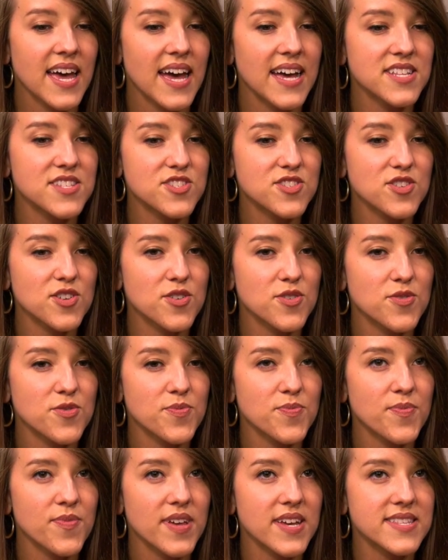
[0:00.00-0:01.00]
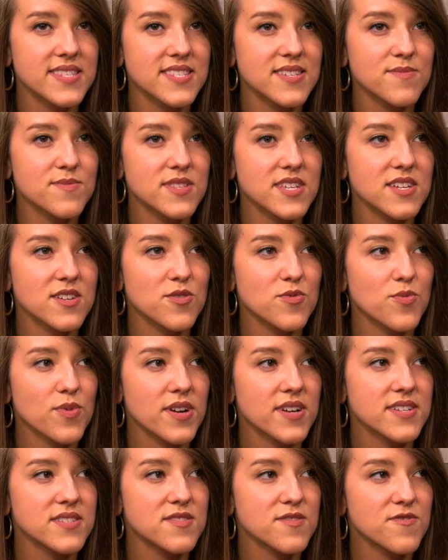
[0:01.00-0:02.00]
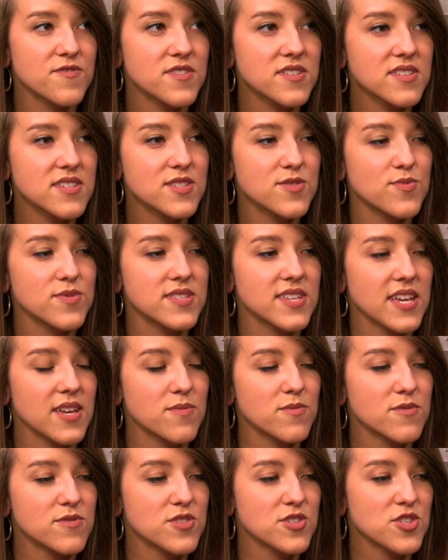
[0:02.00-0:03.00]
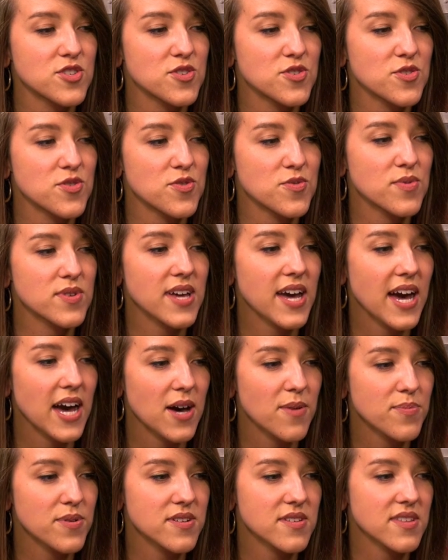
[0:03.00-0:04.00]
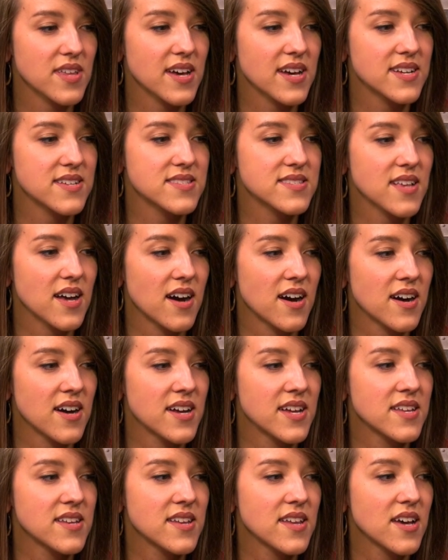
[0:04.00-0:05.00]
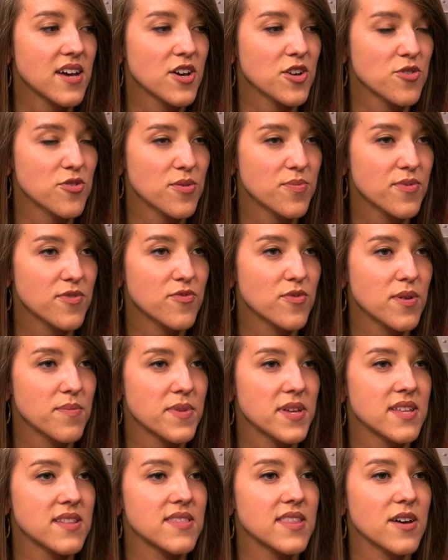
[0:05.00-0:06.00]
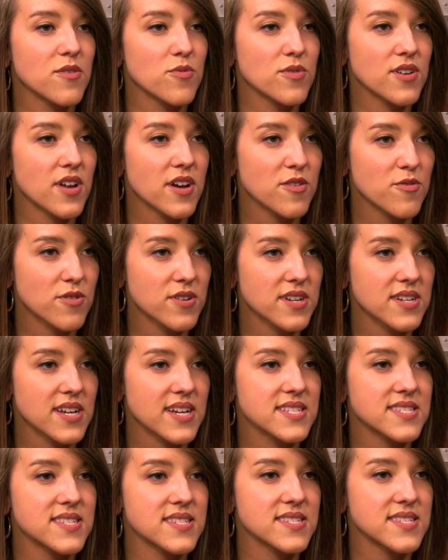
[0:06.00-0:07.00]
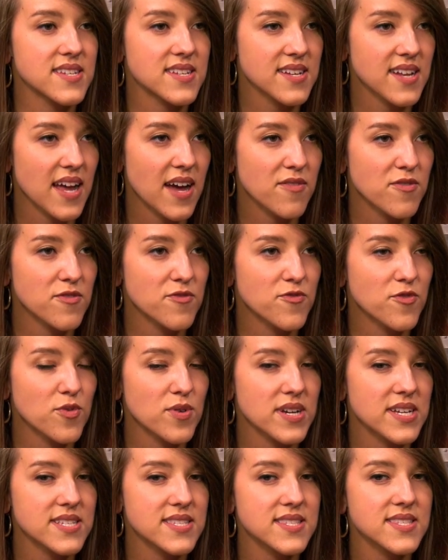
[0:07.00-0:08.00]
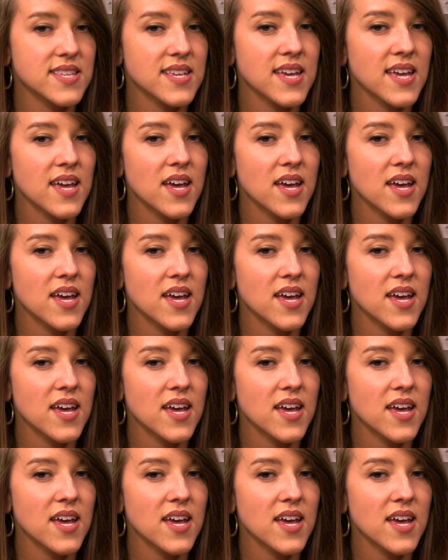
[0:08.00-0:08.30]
And so it seems like whereas Phyllis was able to capitalize on a group of women that were not organized and didn't have a voice,